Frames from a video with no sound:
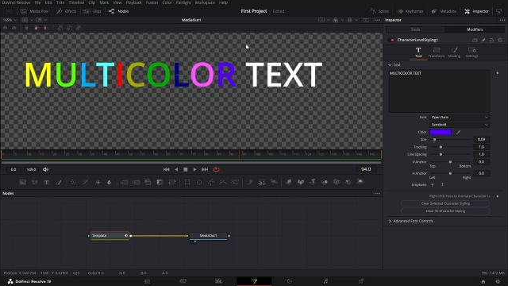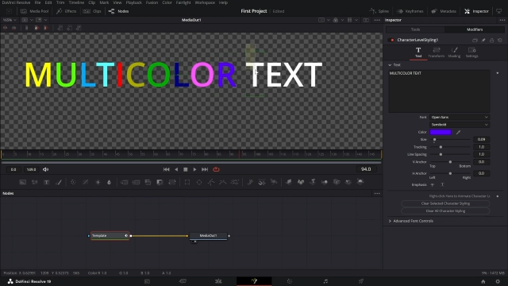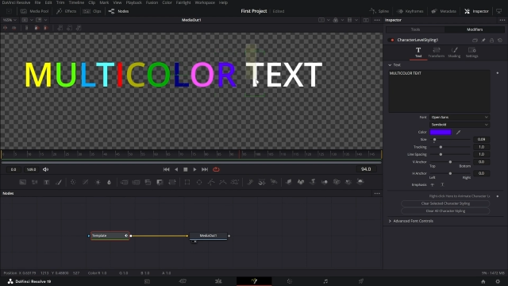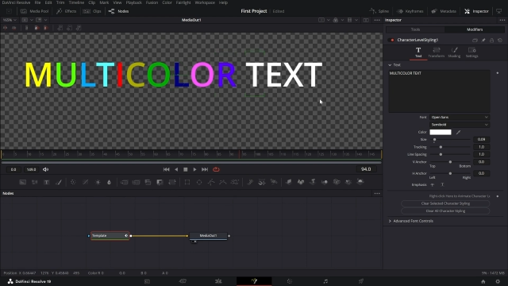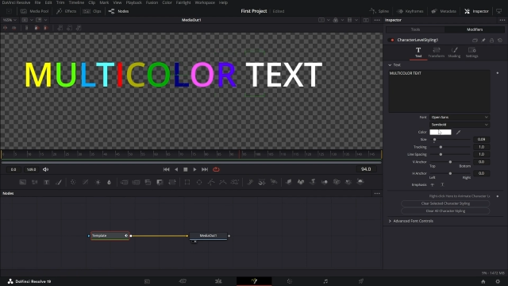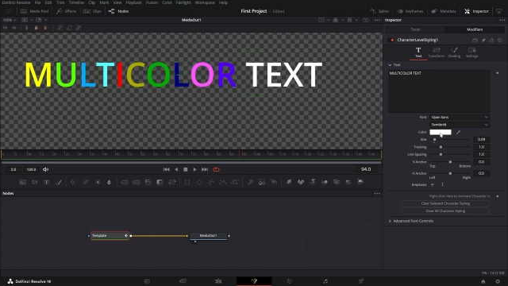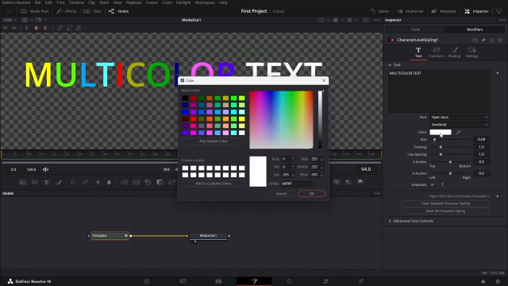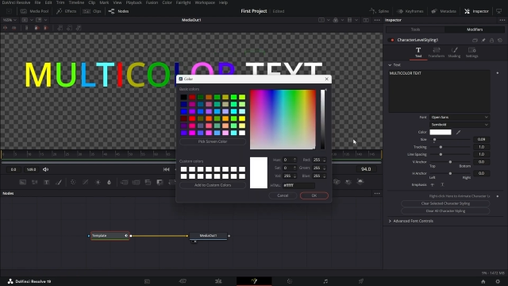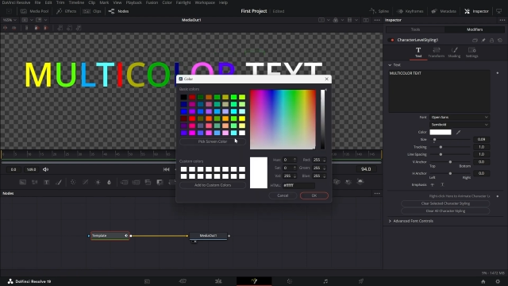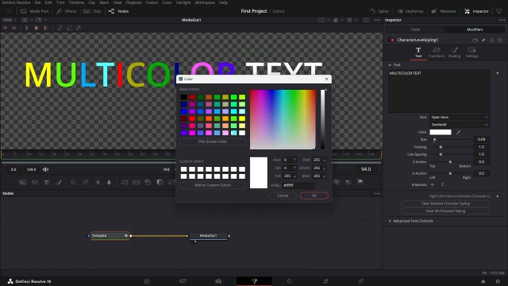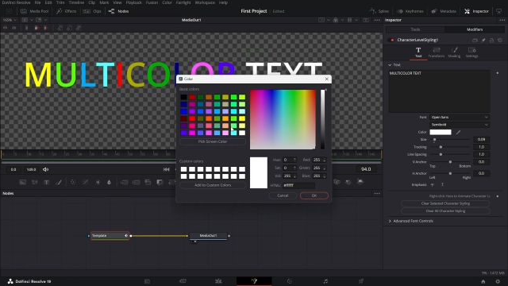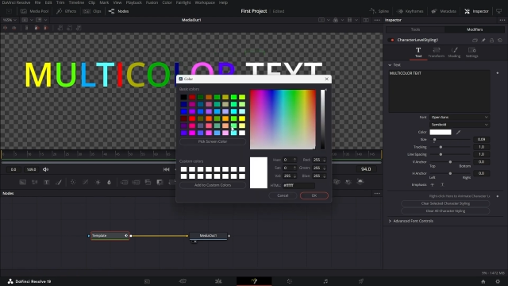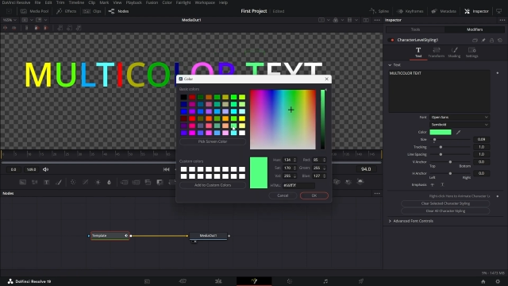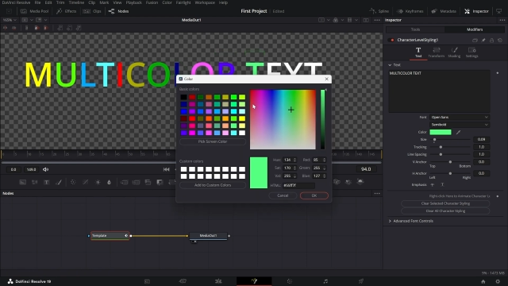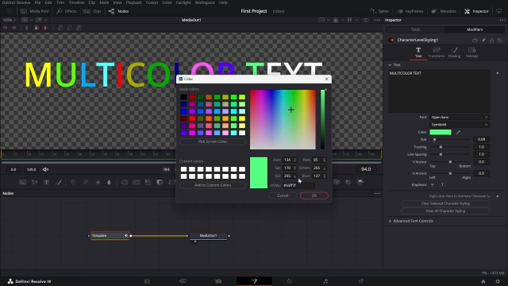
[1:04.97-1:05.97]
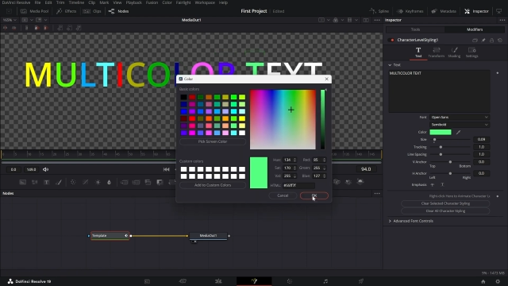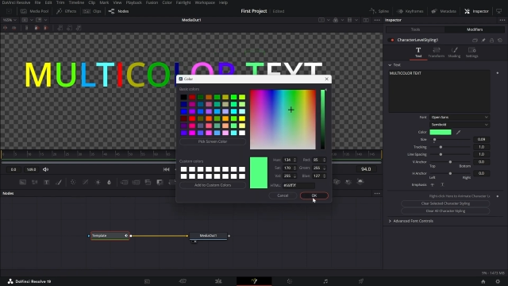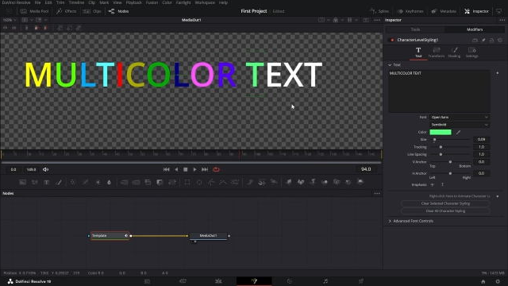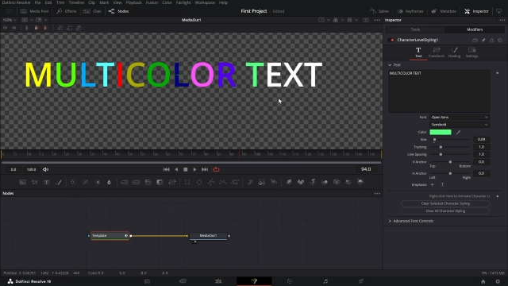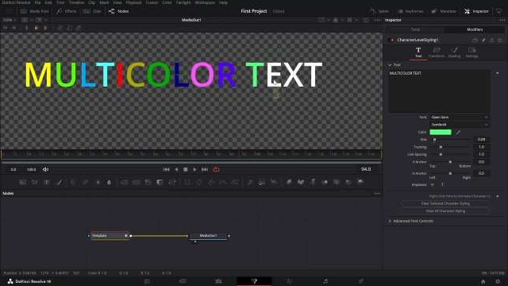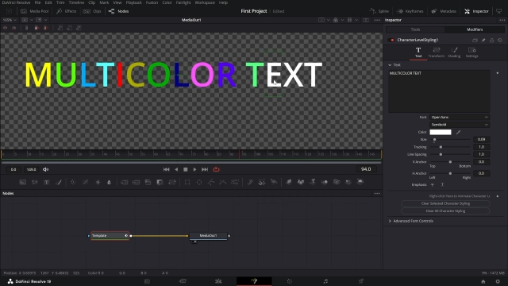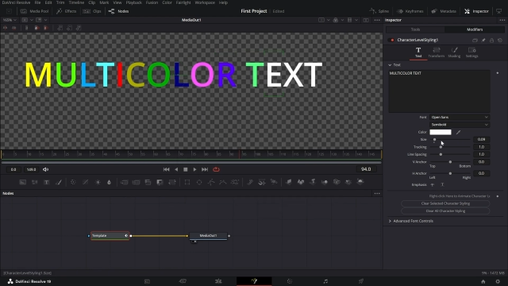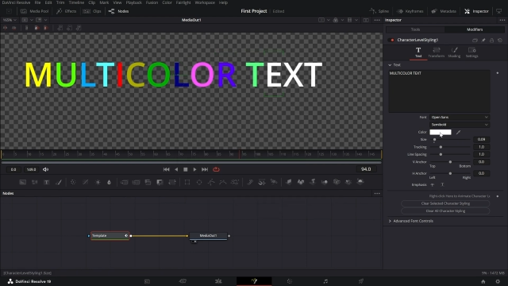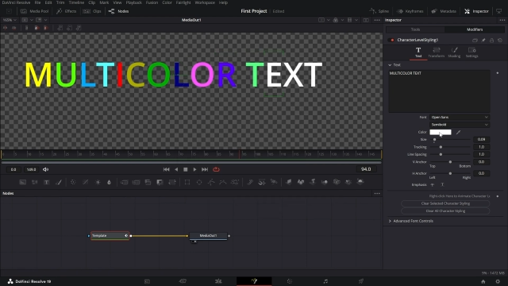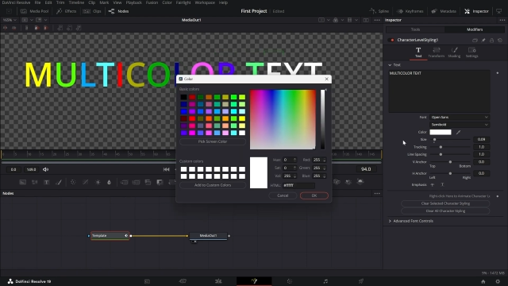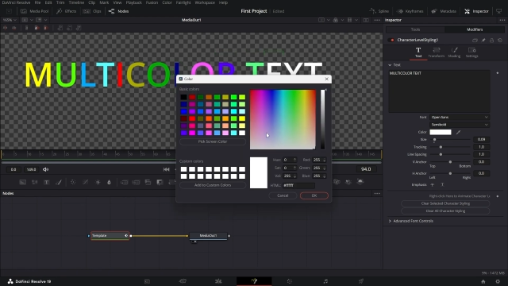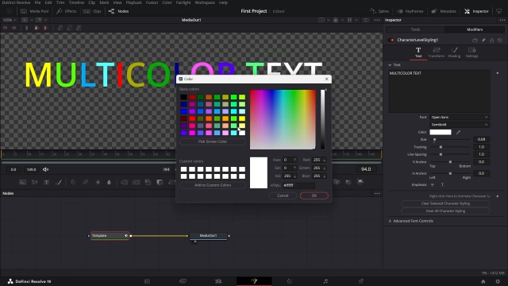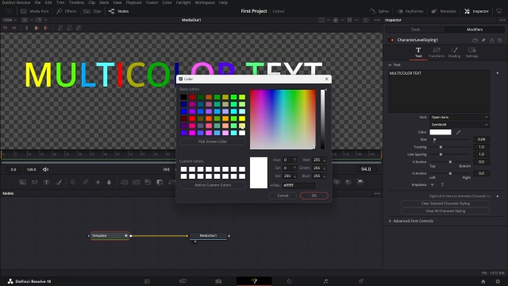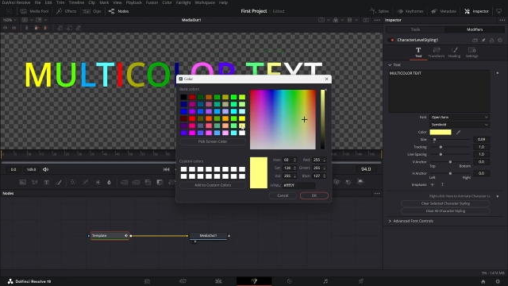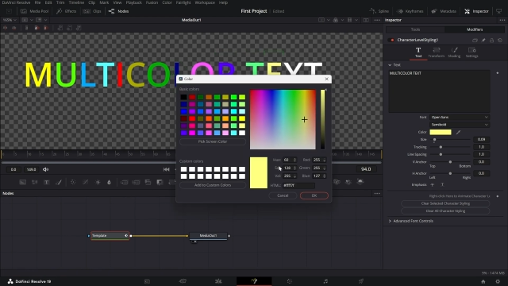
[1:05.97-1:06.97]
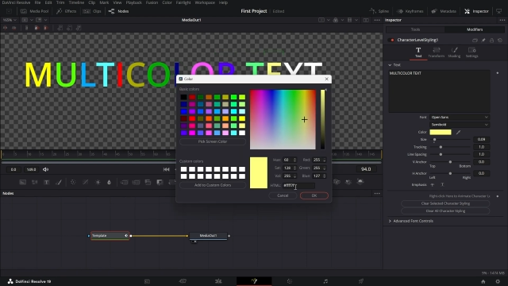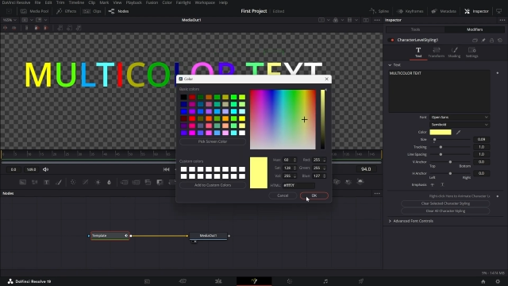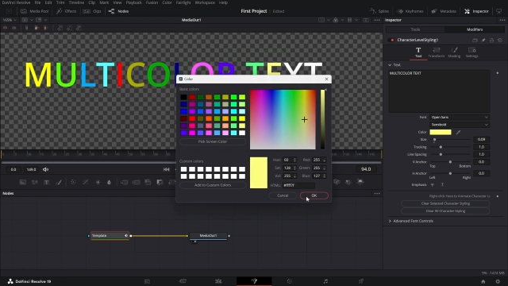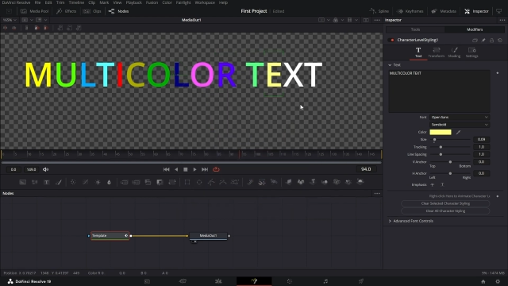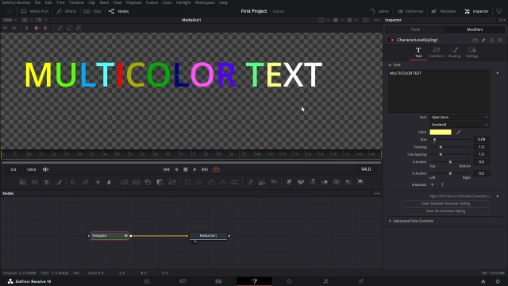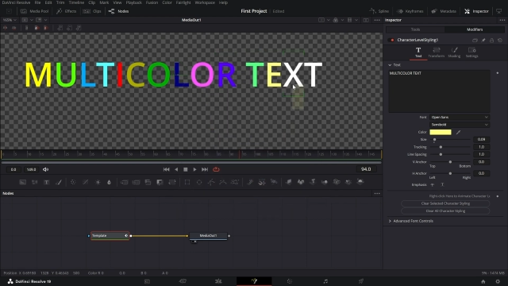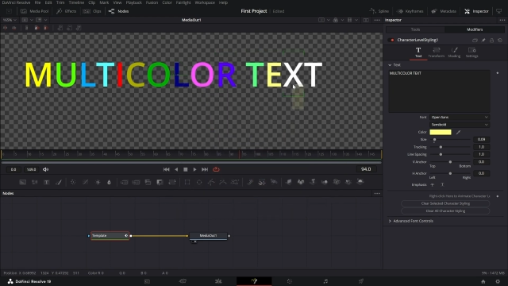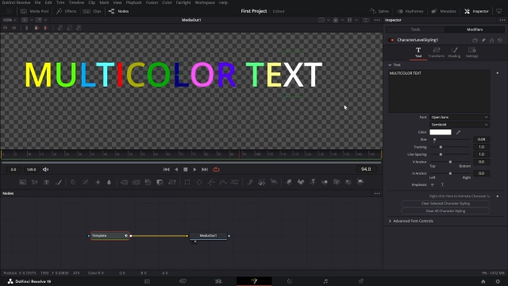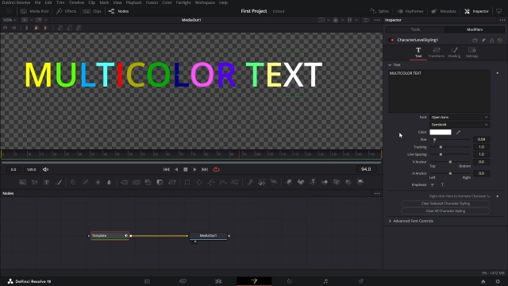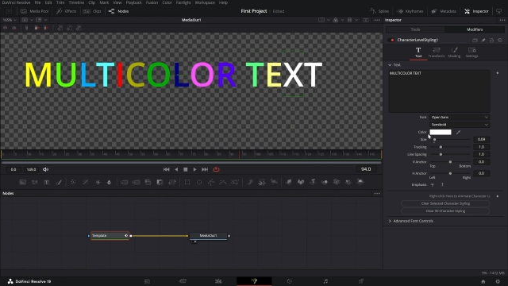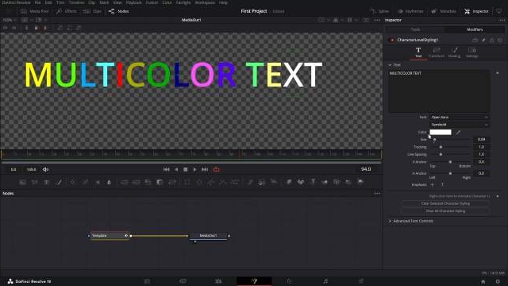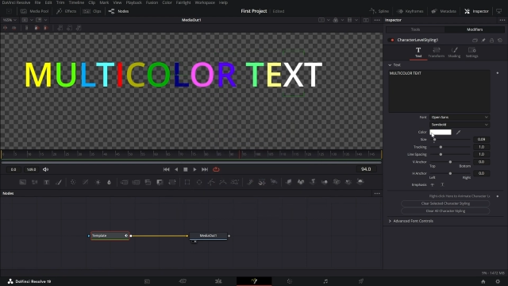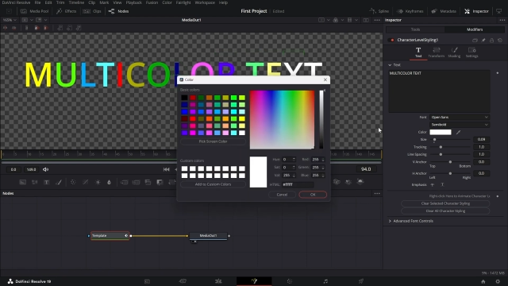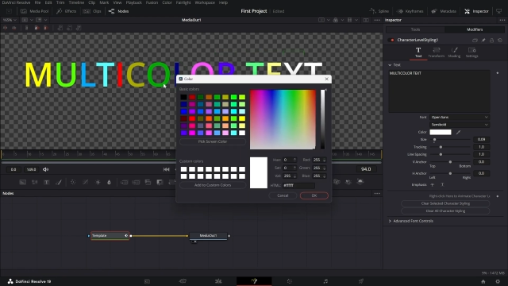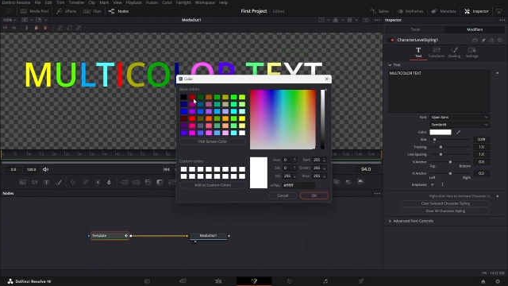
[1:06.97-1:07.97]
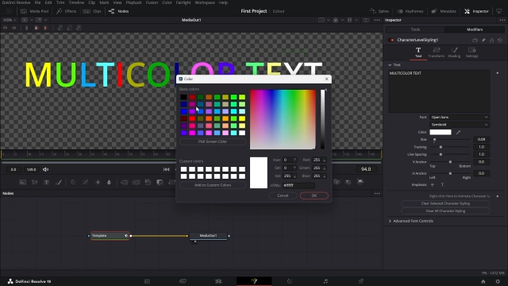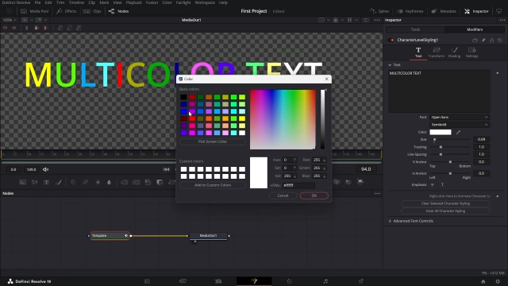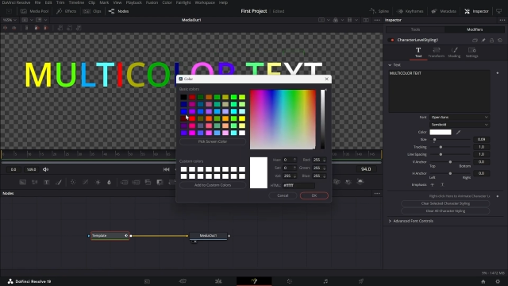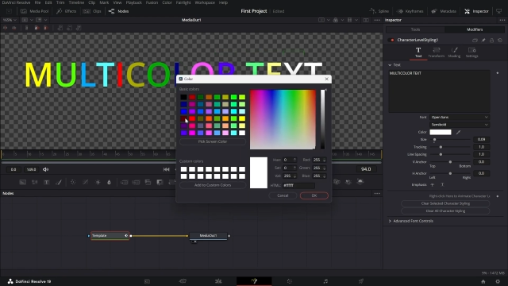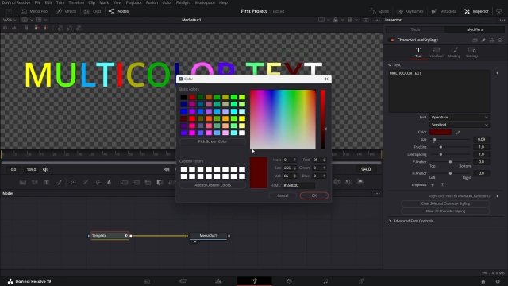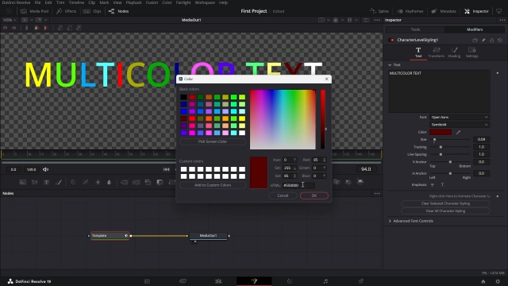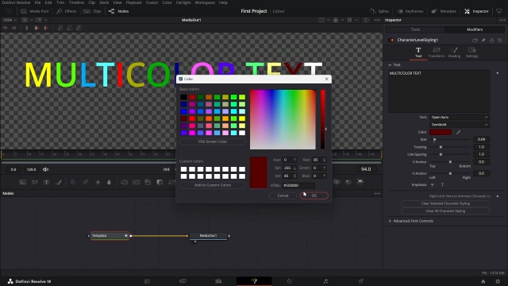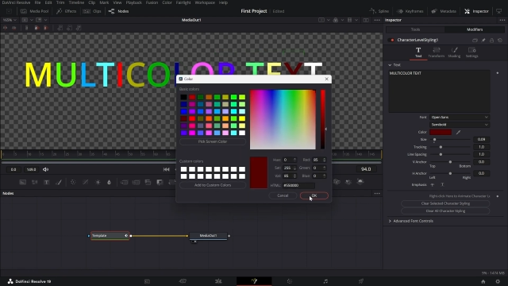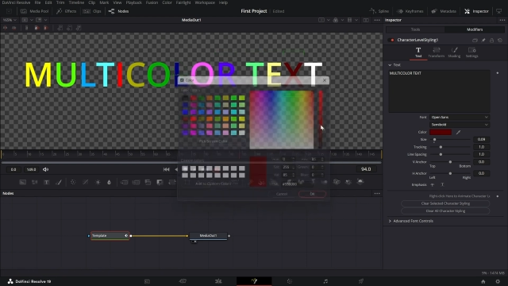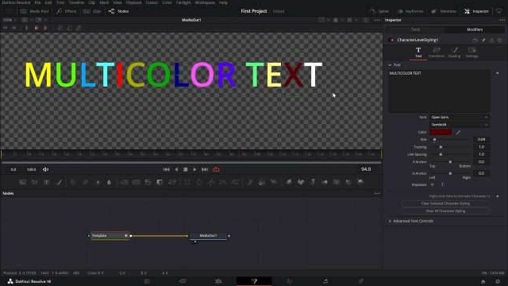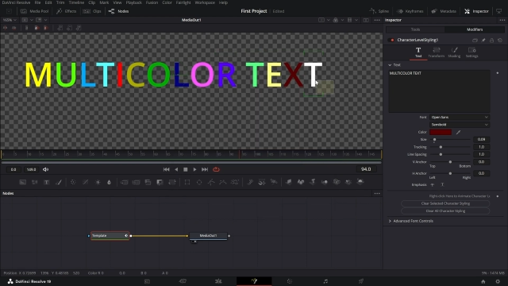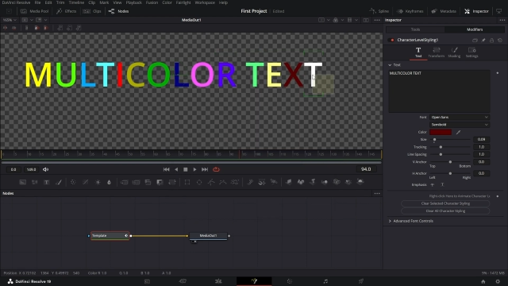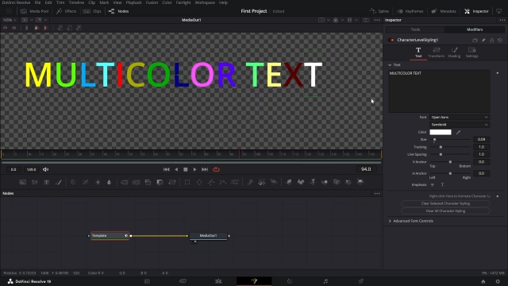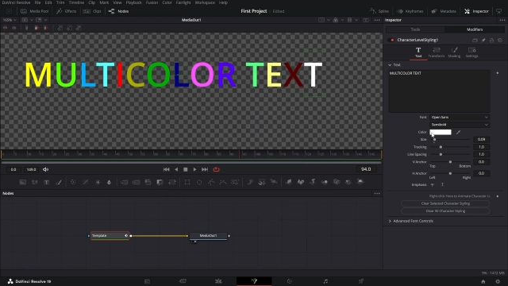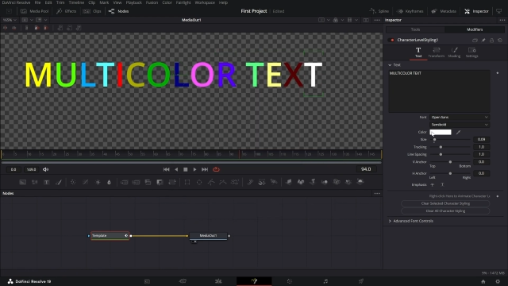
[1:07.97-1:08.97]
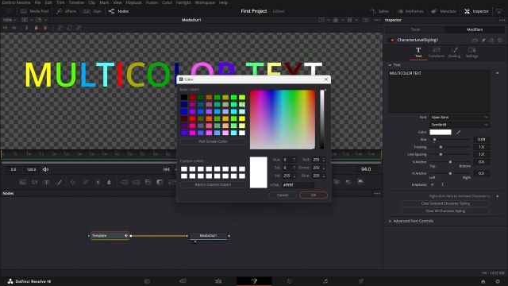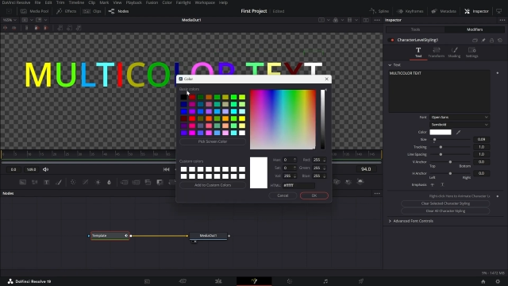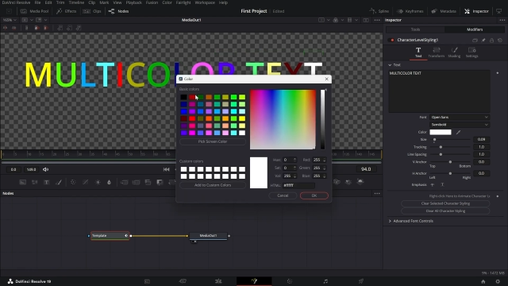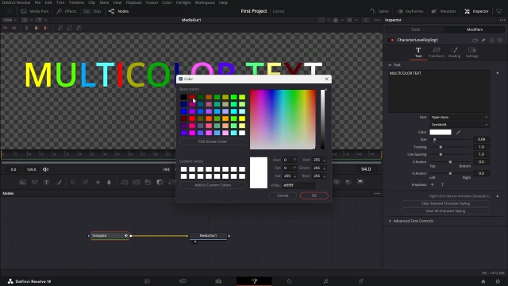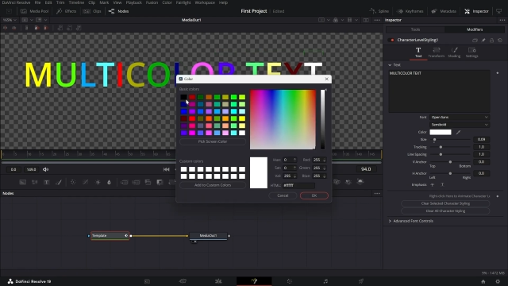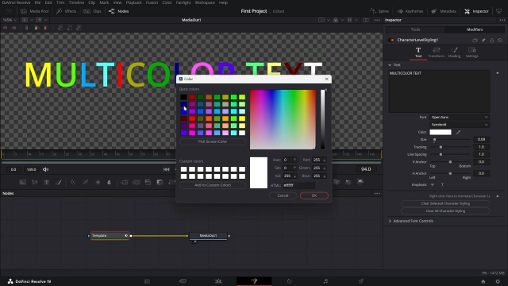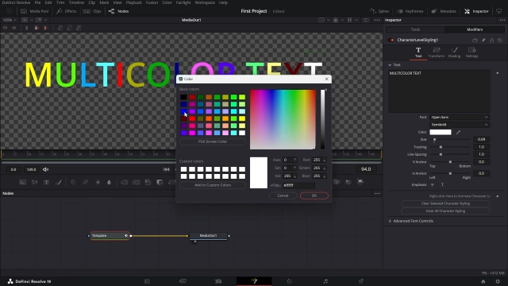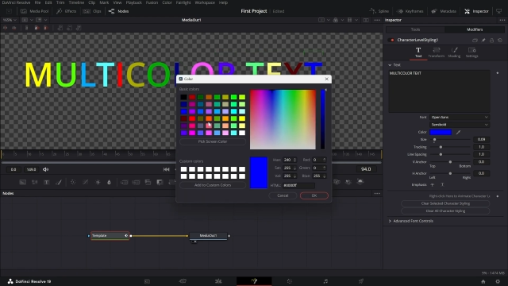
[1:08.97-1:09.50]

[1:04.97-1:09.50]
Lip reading: Nobody's mouth can be seen.